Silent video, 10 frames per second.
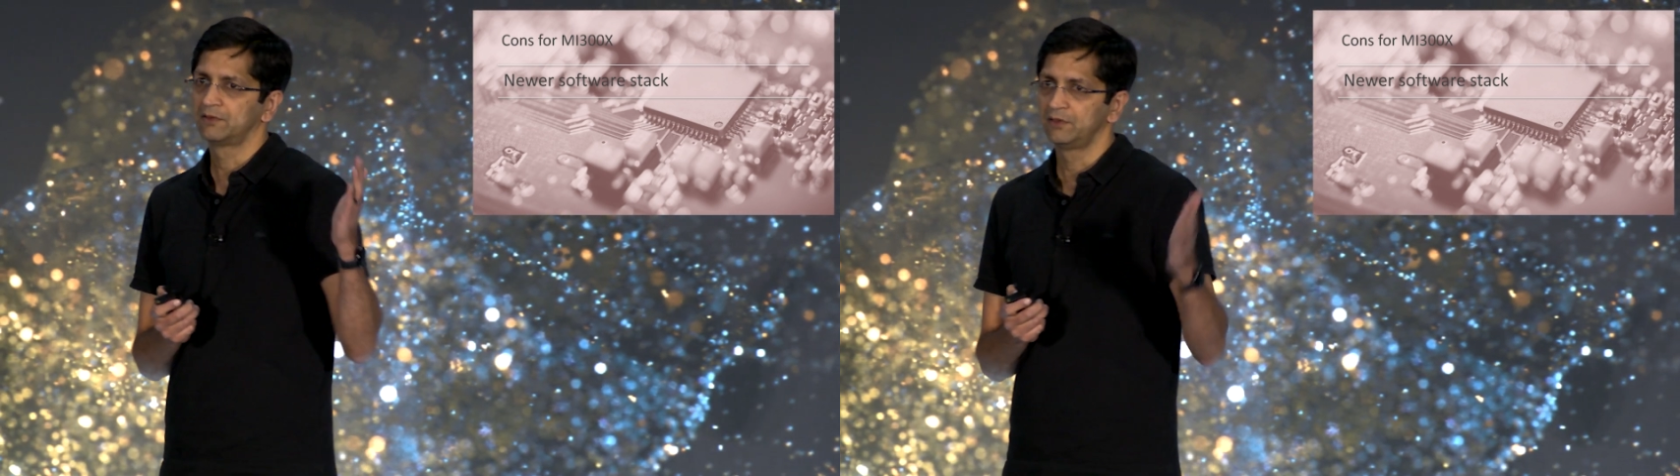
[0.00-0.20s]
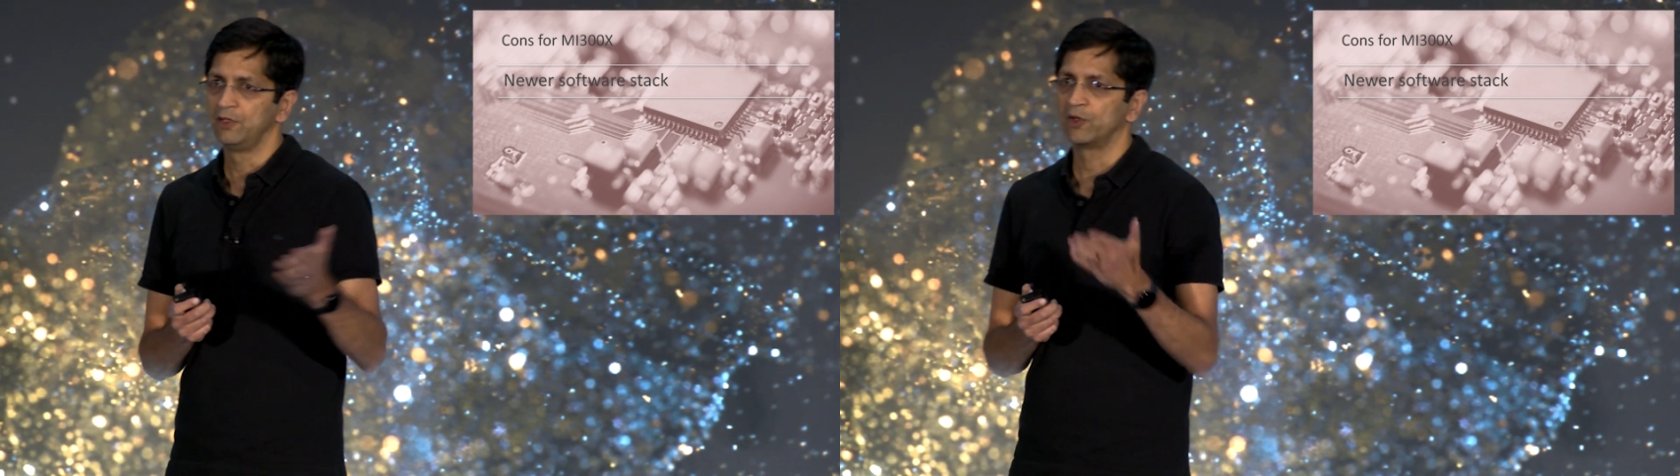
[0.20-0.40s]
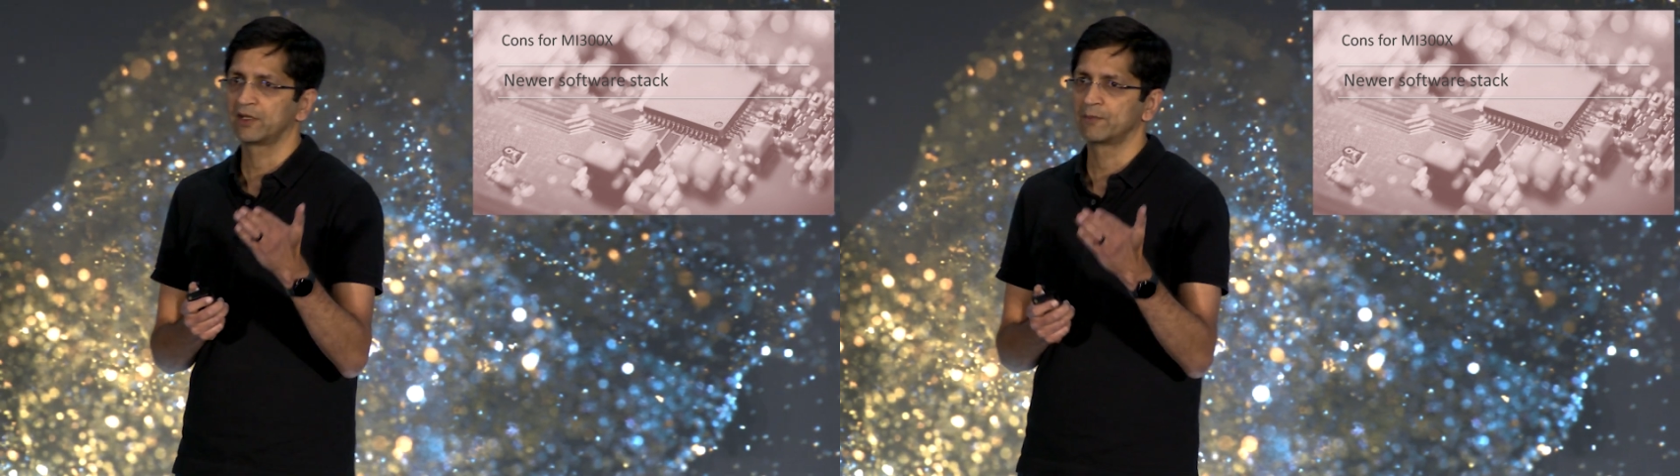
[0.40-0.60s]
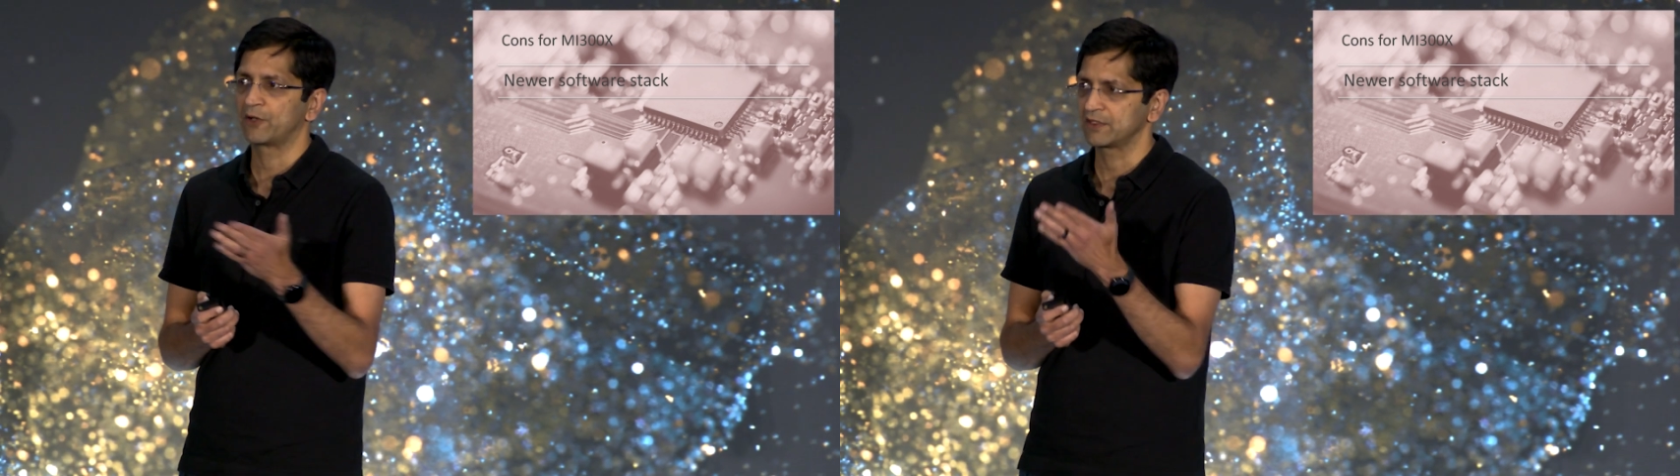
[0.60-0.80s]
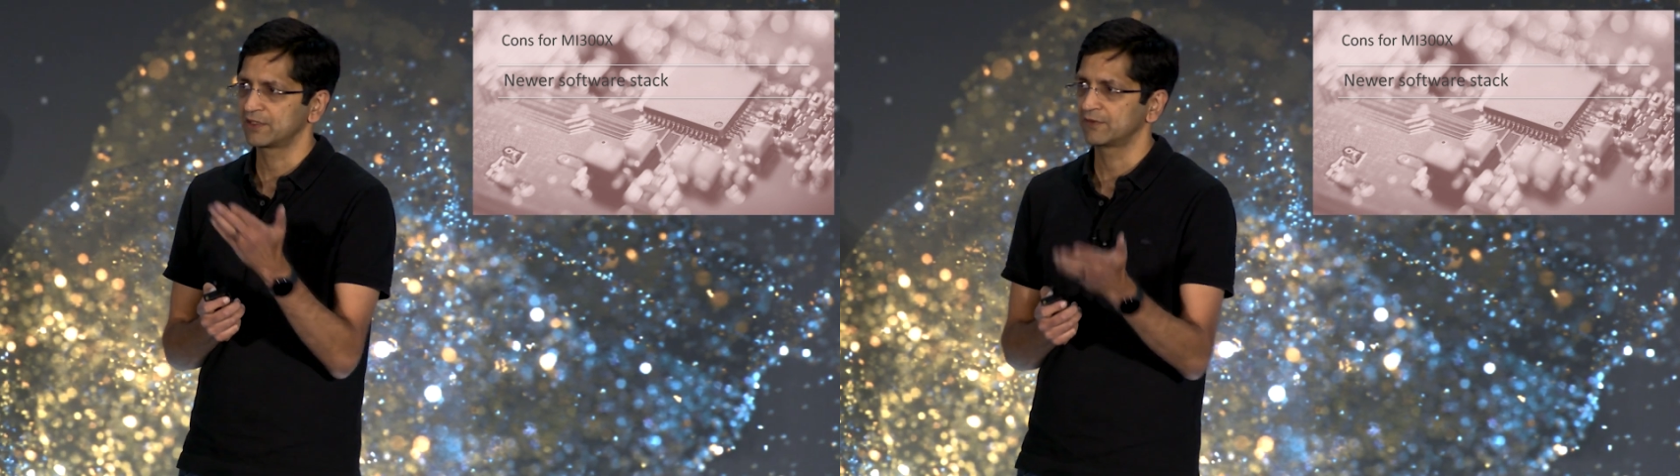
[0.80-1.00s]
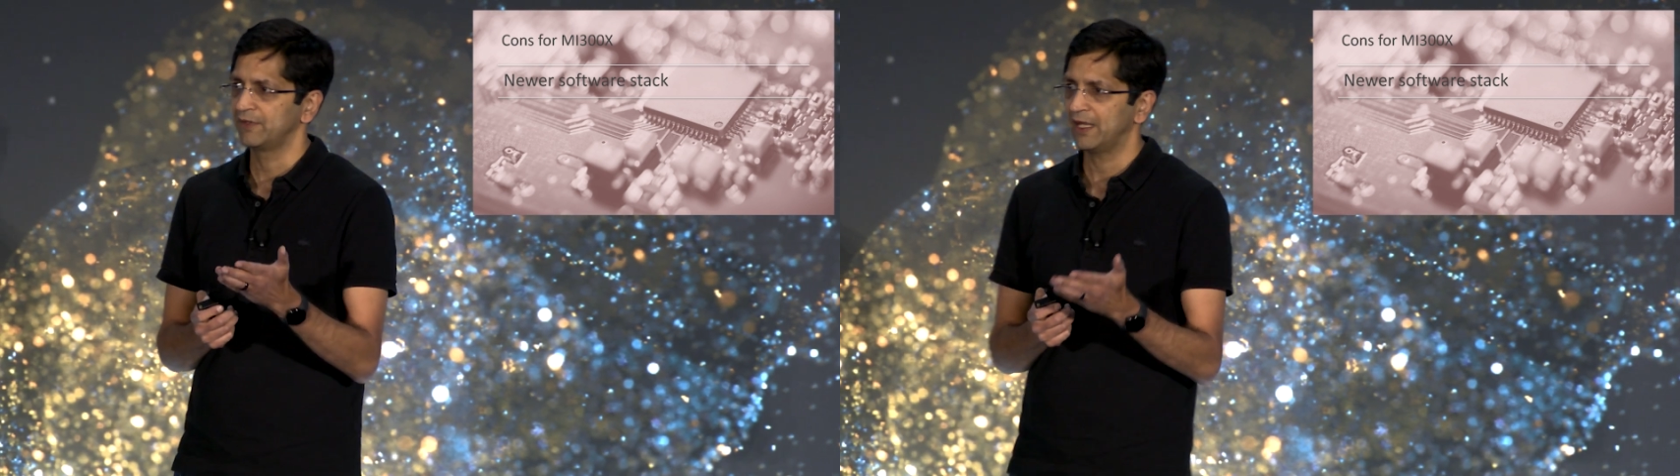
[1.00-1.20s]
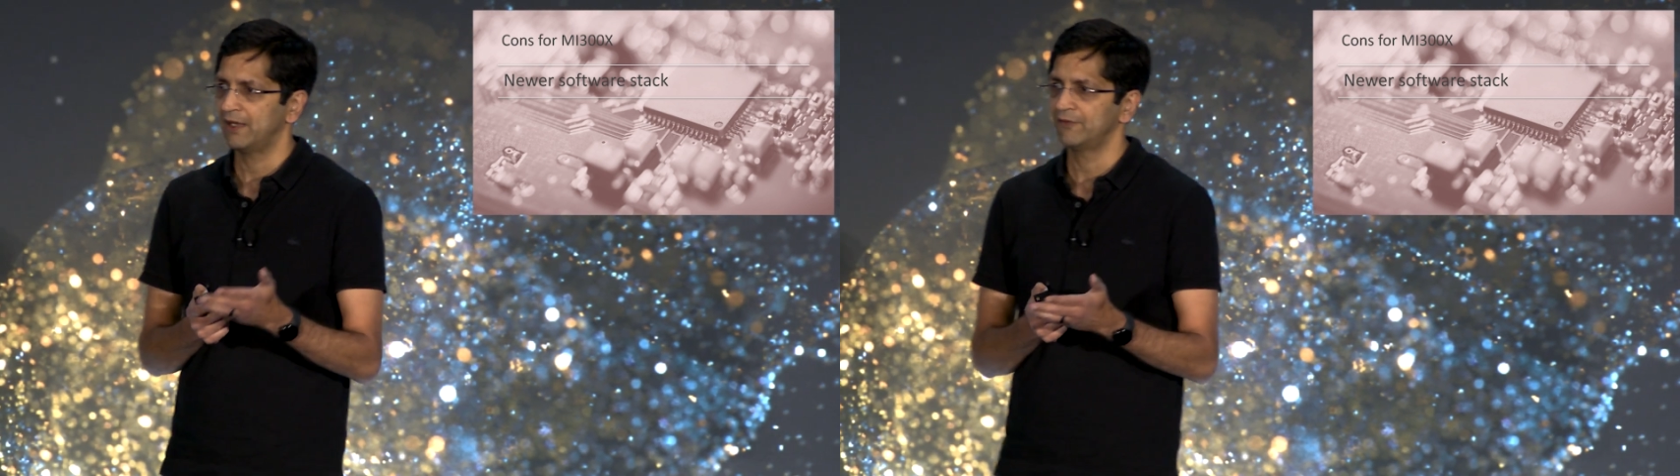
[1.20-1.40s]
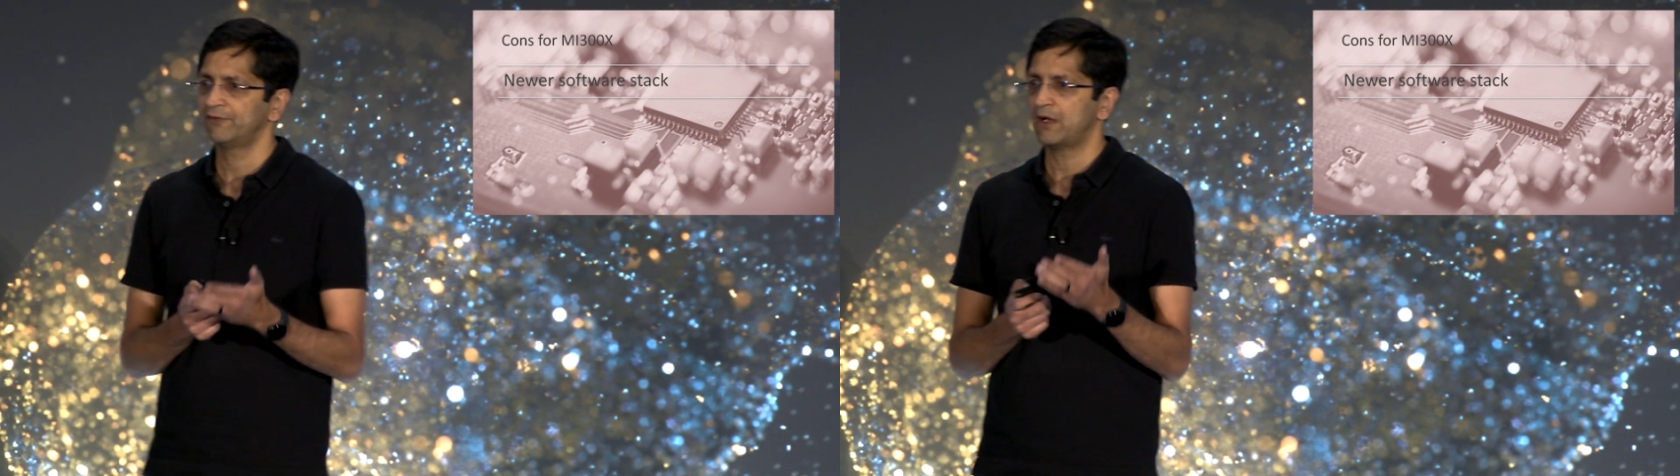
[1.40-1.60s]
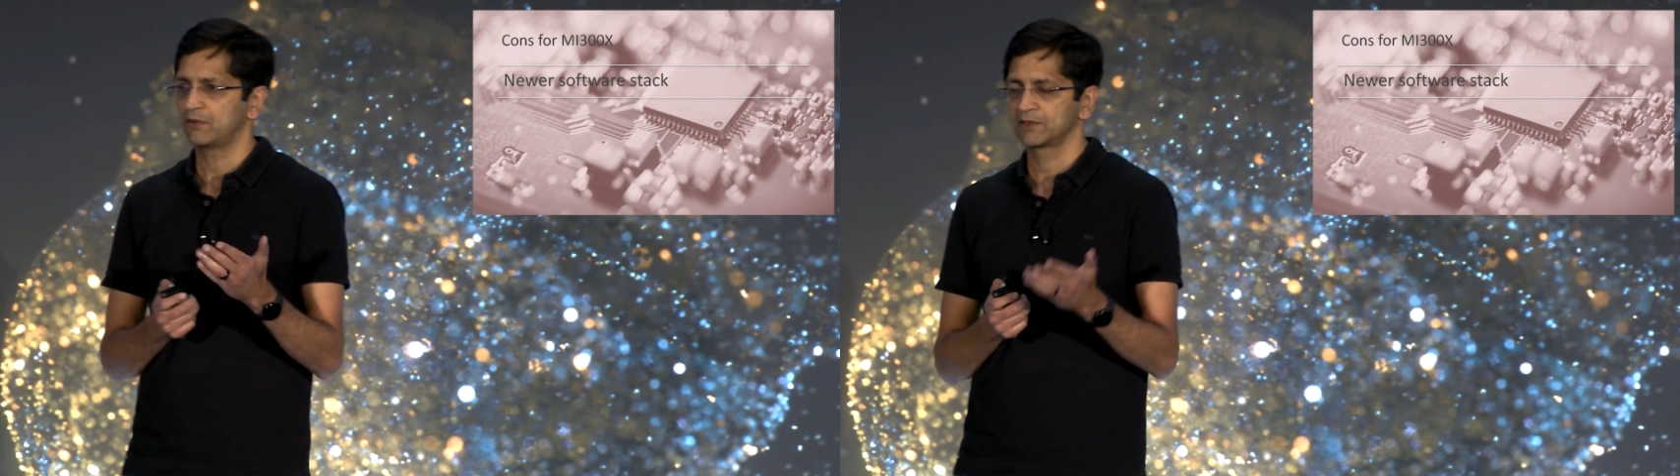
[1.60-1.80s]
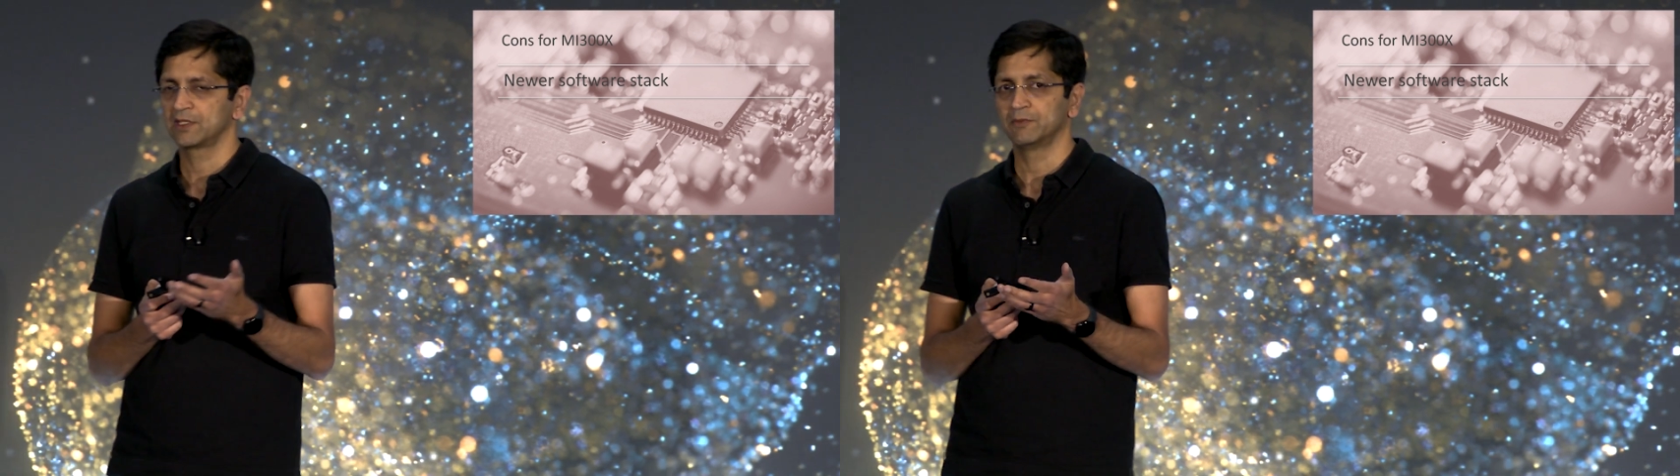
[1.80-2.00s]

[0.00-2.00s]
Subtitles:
during the process, we have found some